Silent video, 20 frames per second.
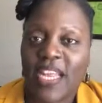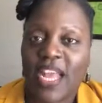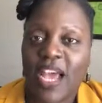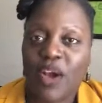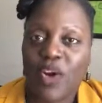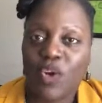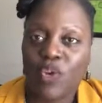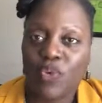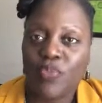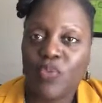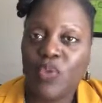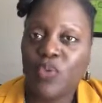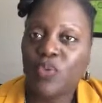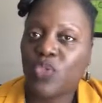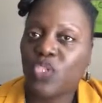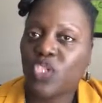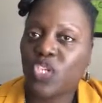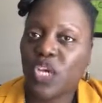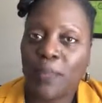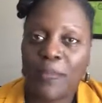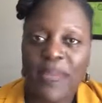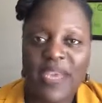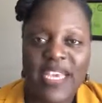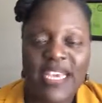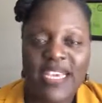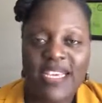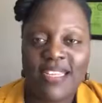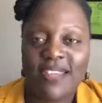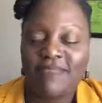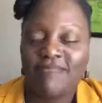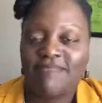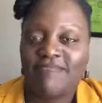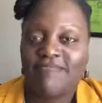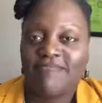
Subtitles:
I hope you jump in.